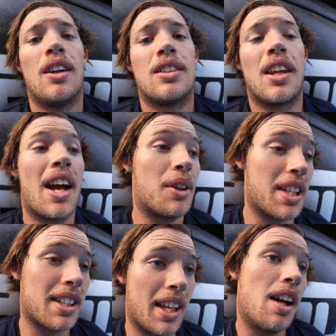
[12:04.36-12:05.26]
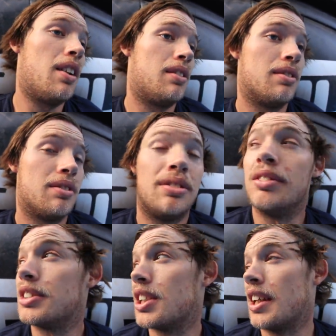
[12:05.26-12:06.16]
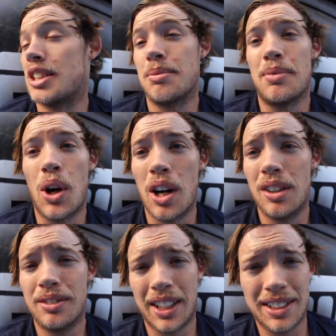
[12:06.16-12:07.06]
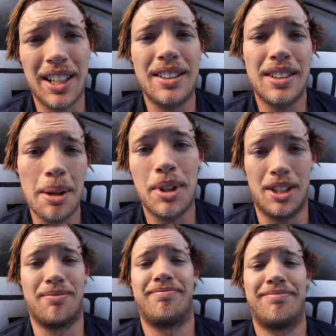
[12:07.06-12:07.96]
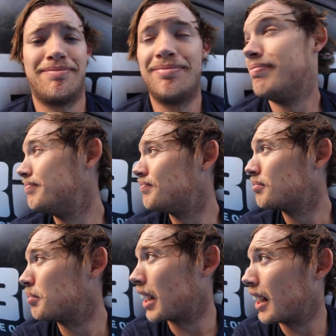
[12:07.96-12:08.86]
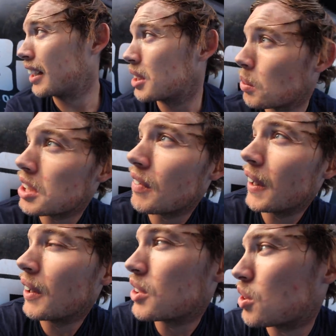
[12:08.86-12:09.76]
today I'll take the L so that tomorrow I can take the W. But uh, let's watch everyone else